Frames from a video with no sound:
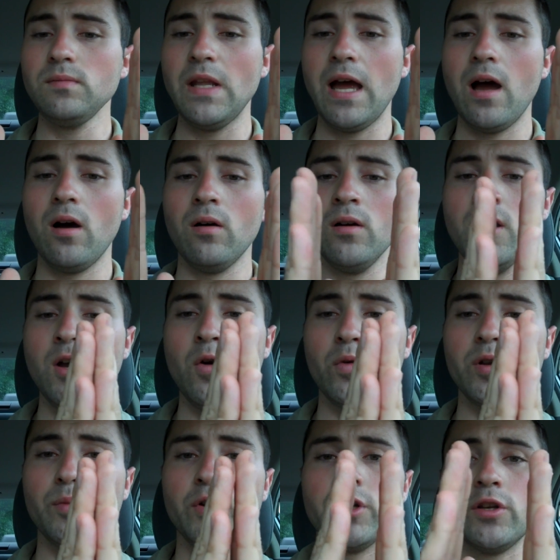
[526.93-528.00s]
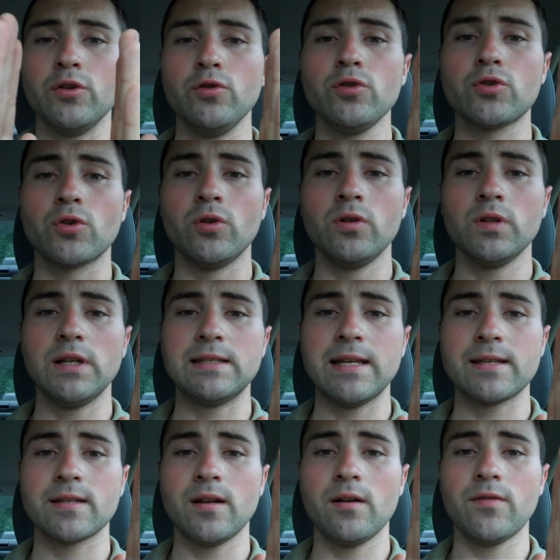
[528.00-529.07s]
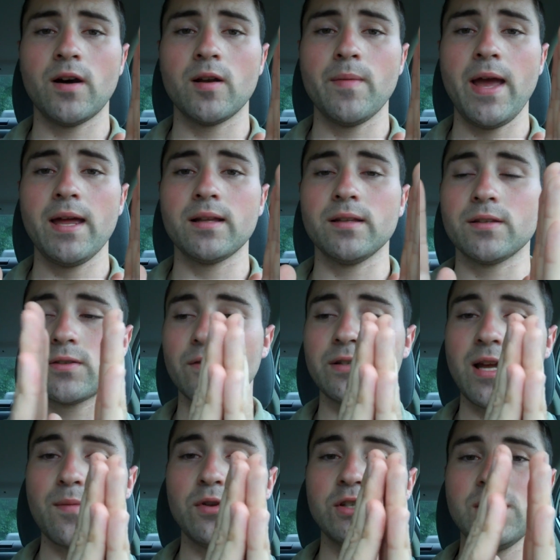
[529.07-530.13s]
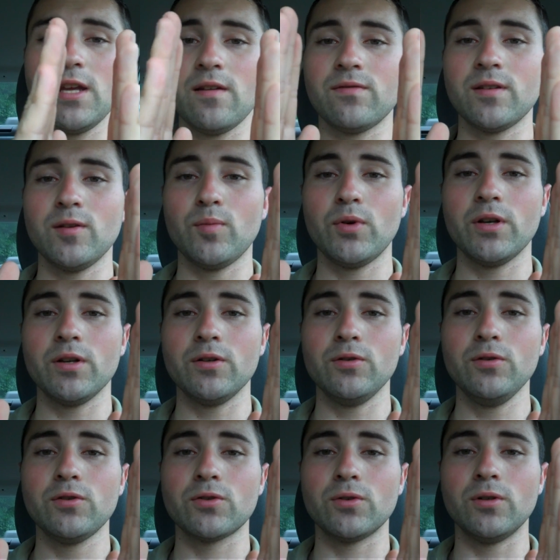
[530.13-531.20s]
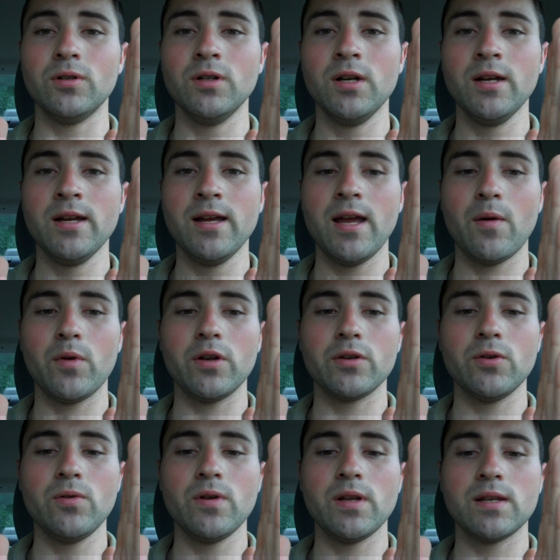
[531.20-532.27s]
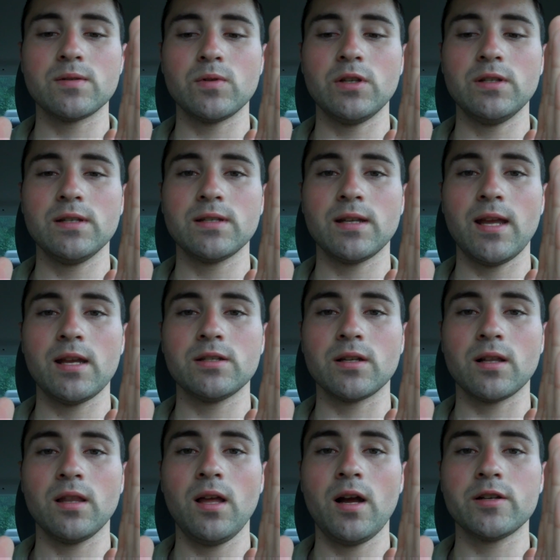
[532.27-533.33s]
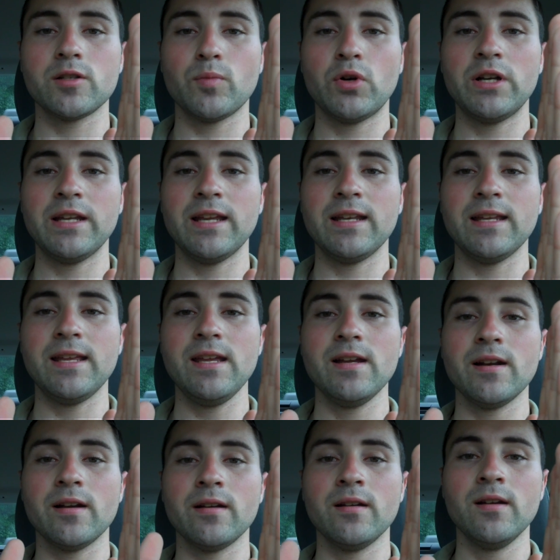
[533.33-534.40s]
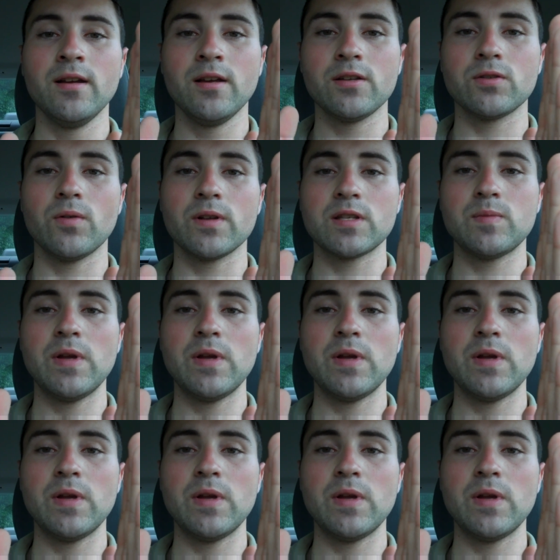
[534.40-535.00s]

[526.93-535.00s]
Now, when you put it in neutral, it takes it off automatically. So every time you shift, you put it in neutral. And what you're doing is when you disengage the clutch, you're putting in gear so it